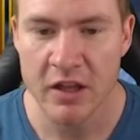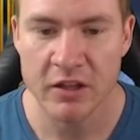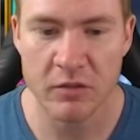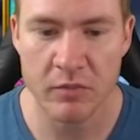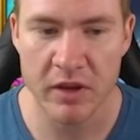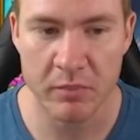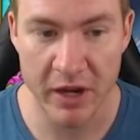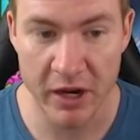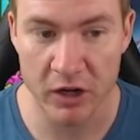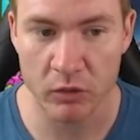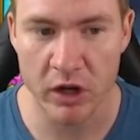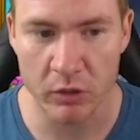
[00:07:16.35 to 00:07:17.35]
to being
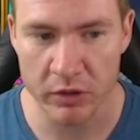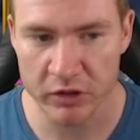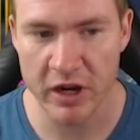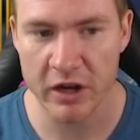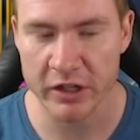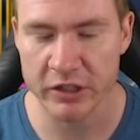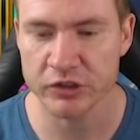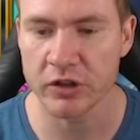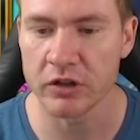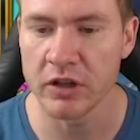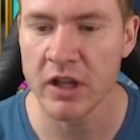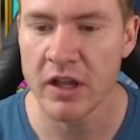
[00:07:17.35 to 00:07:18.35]
paired well with crowd
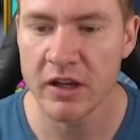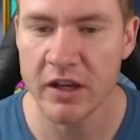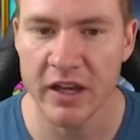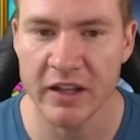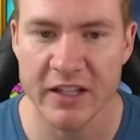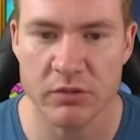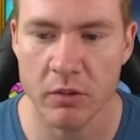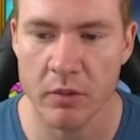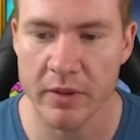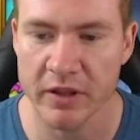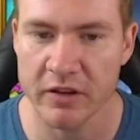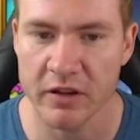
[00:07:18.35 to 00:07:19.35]
control and that's what we're
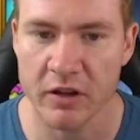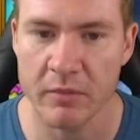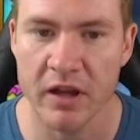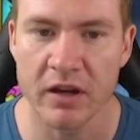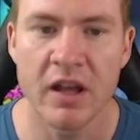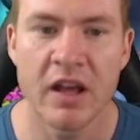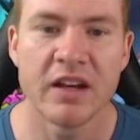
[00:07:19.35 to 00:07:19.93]
about to talk about.